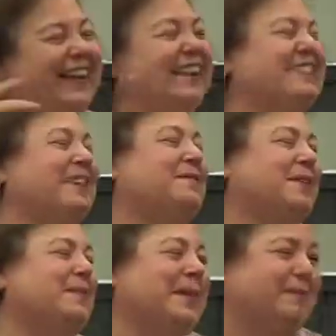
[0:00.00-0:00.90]
Assembly
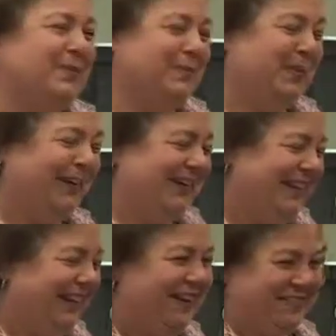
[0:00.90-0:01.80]
member Brian
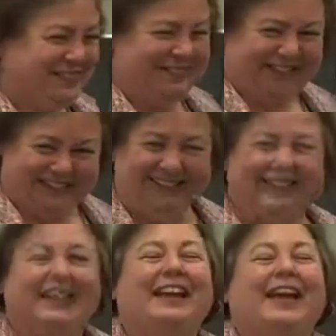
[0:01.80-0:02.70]
Kavanagh.
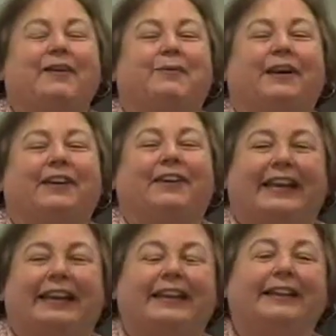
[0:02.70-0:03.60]
And we are
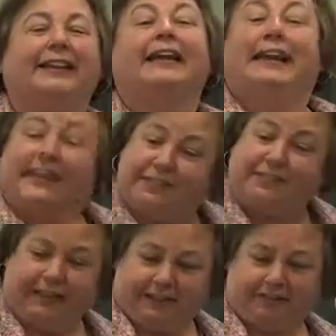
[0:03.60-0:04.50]
in his
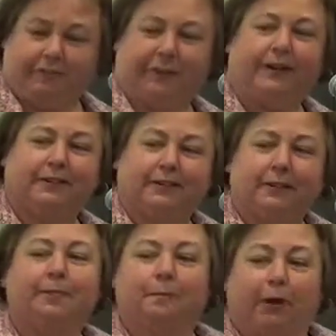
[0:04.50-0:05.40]
district,
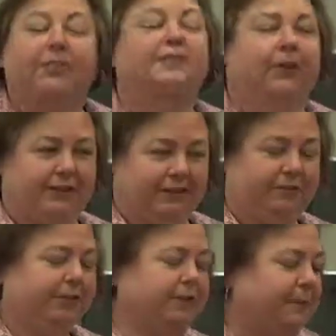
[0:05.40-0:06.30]
both of our
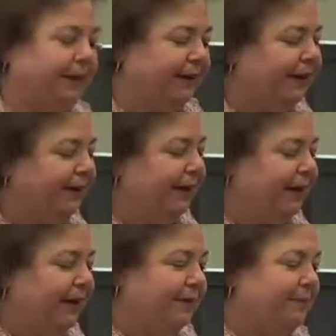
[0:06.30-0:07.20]
districts, but
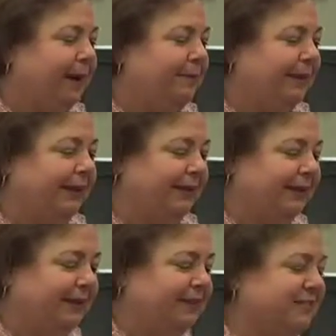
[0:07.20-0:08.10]
um, happily in
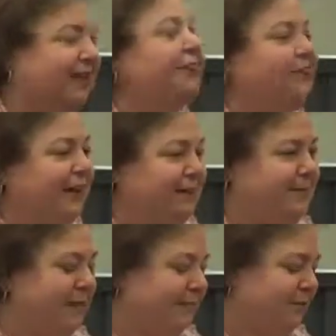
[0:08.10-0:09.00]
the southern end of
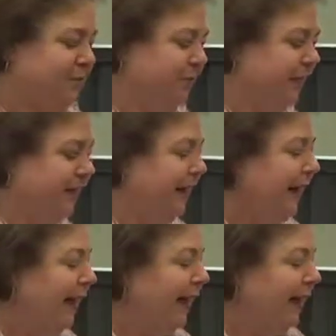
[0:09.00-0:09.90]
my district.
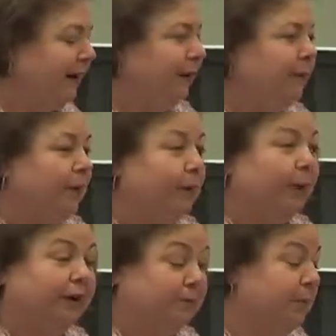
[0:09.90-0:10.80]
And I want to
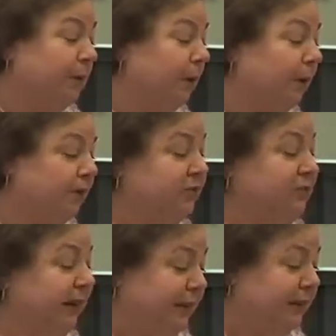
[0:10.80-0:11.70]
welcome you all
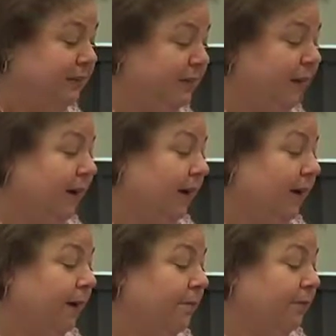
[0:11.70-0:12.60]
tonight
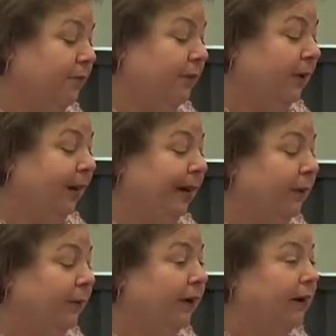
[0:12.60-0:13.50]
um, for
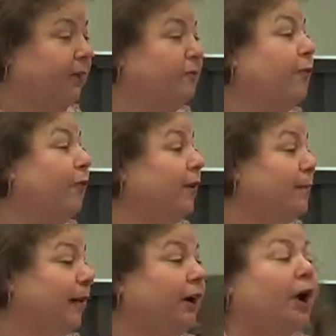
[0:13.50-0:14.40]
our forum
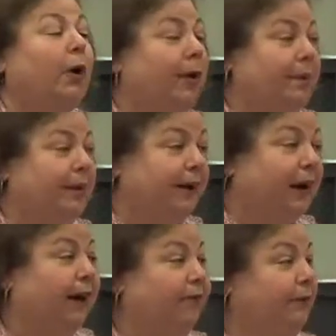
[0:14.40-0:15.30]
on co-op and
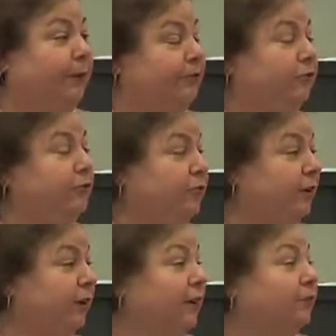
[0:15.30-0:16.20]
condo issues.
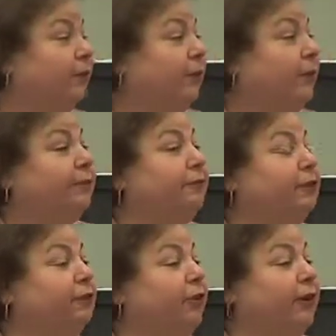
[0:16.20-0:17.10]
So if you
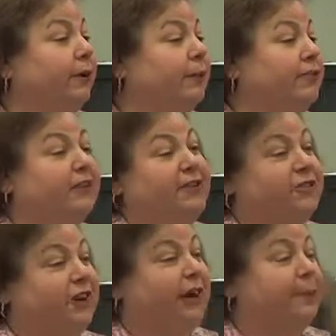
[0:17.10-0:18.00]
thought it was another
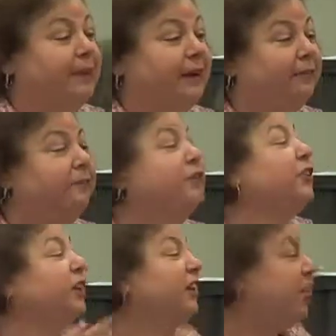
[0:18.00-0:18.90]
topic, you're
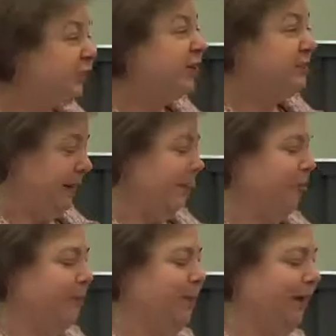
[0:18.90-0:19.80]
going to learn about
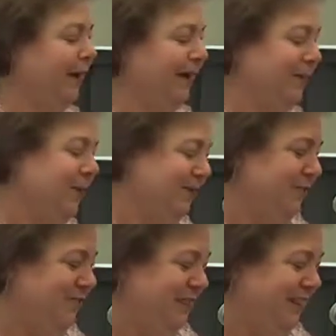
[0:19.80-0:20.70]
co-op and condo
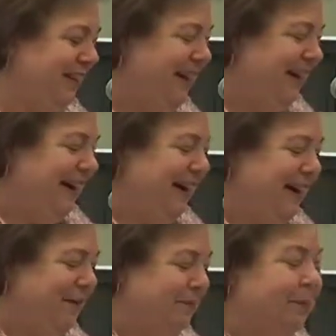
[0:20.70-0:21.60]
issues.
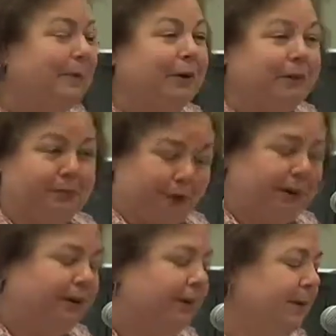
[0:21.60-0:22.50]
Um, we're both,
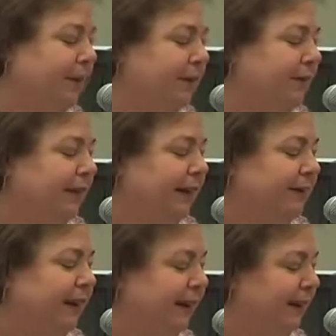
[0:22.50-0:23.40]
Brian and I are both delighted to
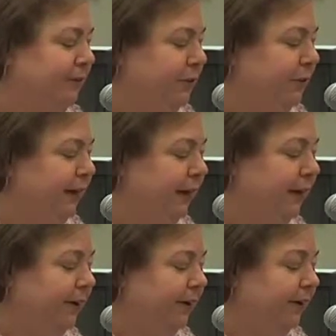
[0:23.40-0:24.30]
have you
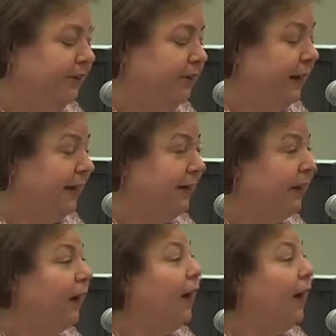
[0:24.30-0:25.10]
here tonight.